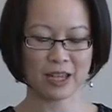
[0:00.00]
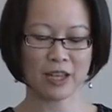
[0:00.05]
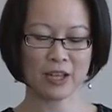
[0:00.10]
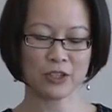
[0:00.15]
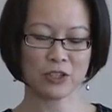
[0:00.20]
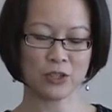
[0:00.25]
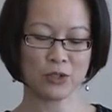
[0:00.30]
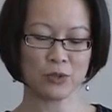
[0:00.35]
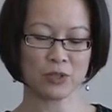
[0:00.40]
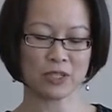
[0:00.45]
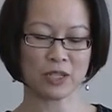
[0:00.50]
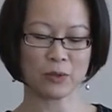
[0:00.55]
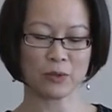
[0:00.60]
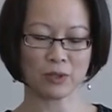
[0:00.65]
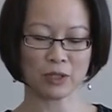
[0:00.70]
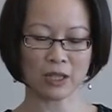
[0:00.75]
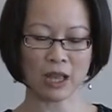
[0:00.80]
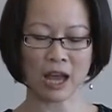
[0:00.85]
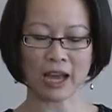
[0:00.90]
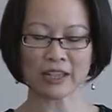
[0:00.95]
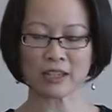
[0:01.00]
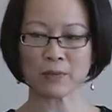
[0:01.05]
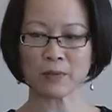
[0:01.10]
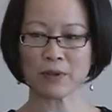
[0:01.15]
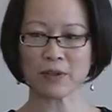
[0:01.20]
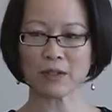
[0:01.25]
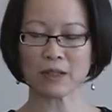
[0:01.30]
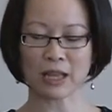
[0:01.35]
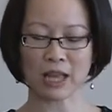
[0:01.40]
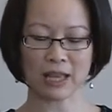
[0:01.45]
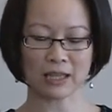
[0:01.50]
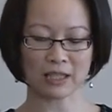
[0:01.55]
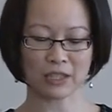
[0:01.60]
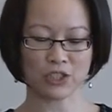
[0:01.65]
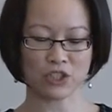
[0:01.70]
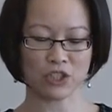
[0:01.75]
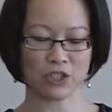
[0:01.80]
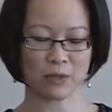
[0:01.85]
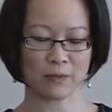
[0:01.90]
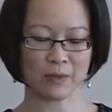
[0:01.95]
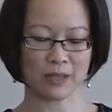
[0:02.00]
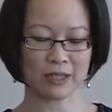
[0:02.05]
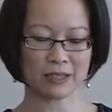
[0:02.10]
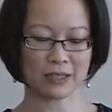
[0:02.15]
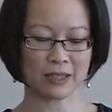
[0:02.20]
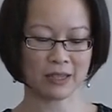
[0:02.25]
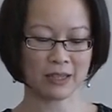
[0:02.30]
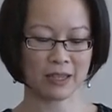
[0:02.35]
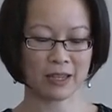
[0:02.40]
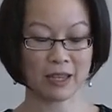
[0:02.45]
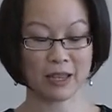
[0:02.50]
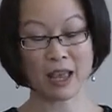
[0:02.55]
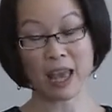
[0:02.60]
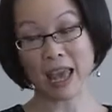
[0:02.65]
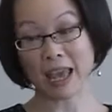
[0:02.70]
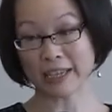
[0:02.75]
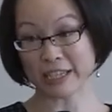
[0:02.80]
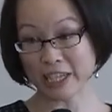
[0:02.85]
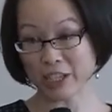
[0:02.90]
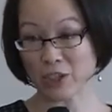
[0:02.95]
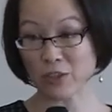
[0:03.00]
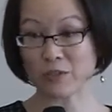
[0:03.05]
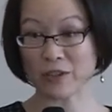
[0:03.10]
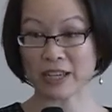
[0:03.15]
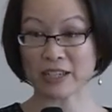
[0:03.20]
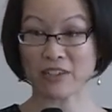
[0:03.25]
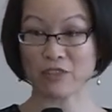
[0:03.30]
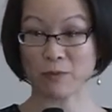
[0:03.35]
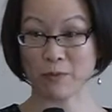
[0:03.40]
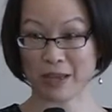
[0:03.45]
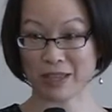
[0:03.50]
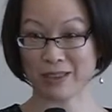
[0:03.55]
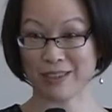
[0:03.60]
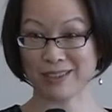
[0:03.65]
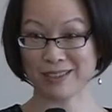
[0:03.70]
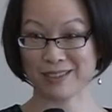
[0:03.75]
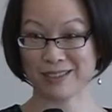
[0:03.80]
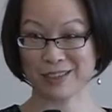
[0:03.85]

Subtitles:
using reliable and legitimate and innovative methods.